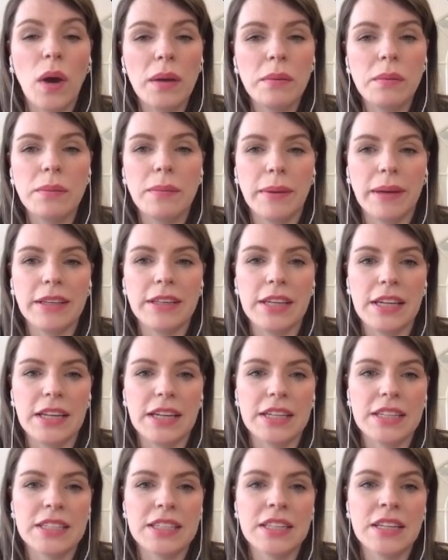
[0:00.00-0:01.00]
we might need
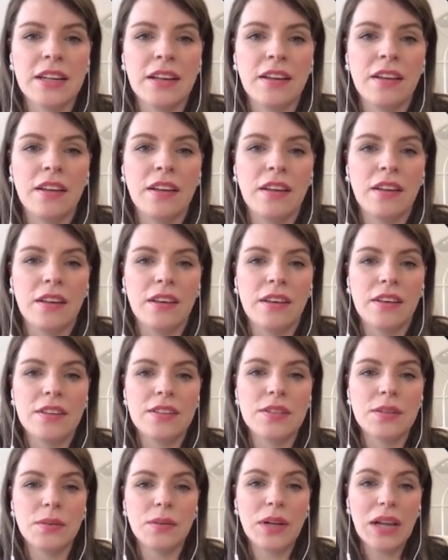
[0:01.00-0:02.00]
it.
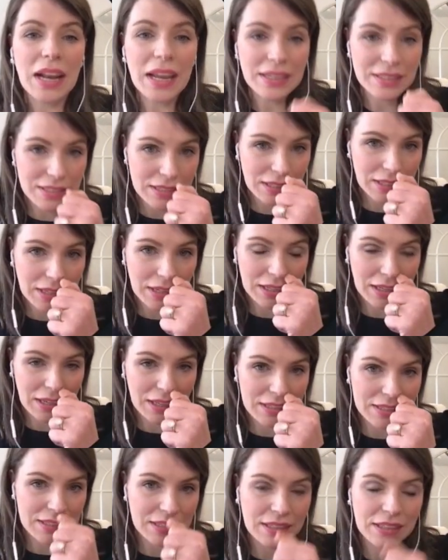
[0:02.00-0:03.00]
So collecting and
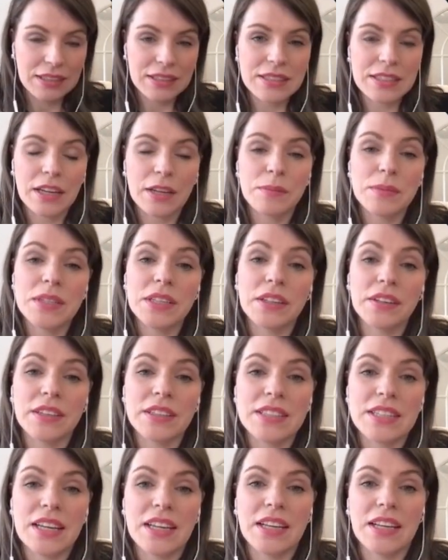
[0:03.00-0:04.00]
analysing time
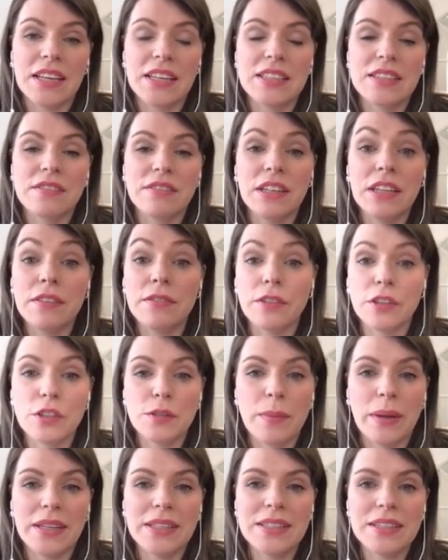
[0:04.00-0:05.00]
series data is really
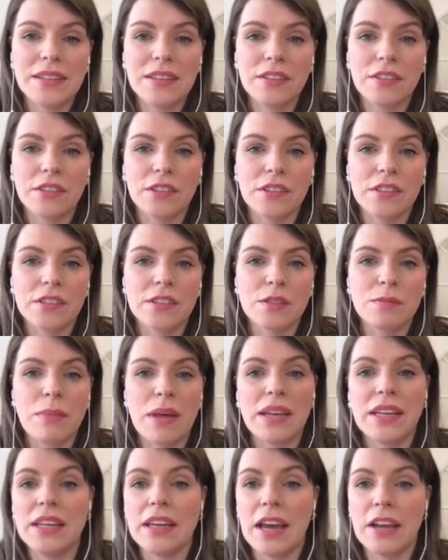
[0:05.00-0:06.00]
fundamental across
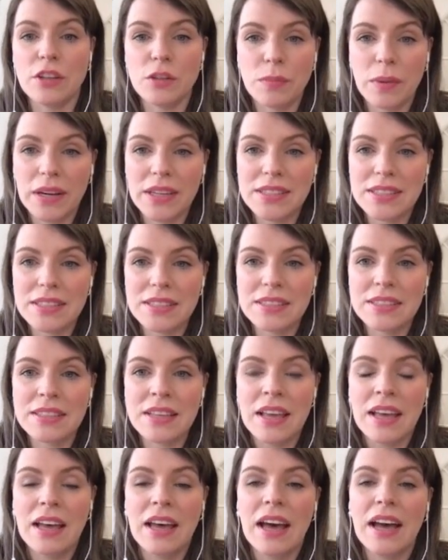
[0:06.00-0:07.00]
many enterprises.
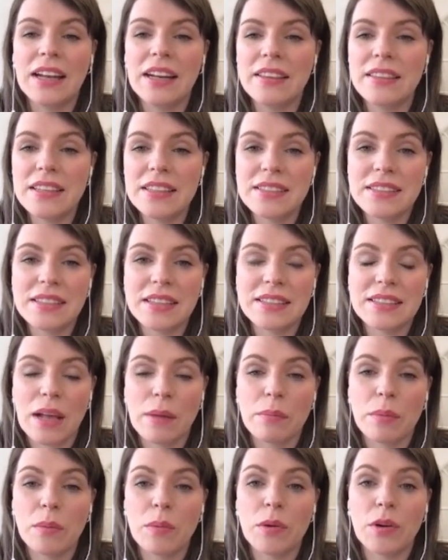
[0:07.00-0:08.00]
And in this
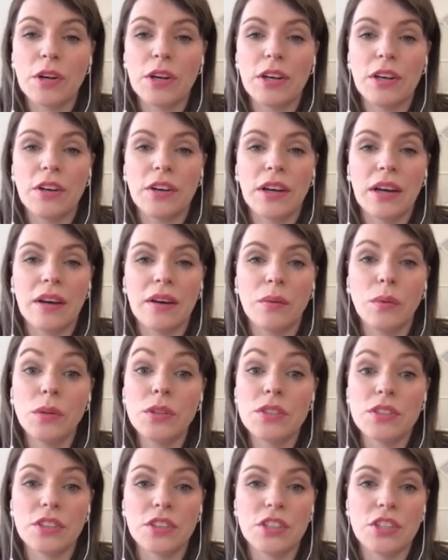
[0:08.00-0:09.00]
example, we're going to look at
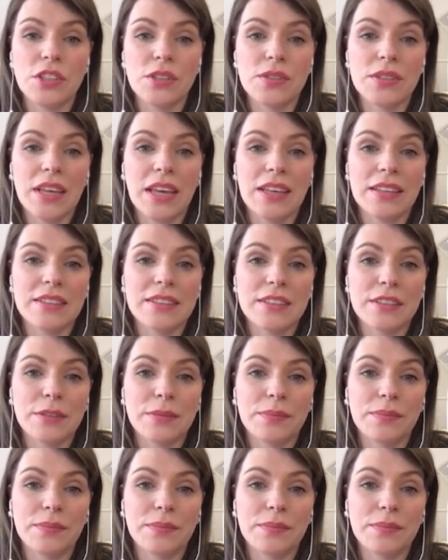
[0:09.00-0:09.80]
one such use case,